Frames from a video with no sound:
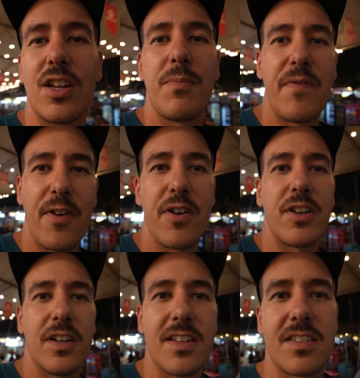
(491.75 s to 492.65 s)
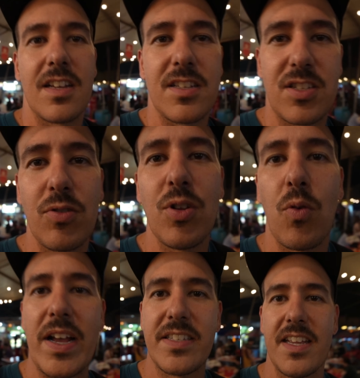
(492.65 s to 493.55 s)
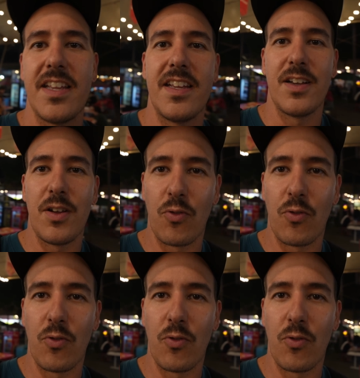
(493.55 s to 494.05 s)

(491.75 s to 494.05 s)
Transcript: going to be very good. It's a Sulawesi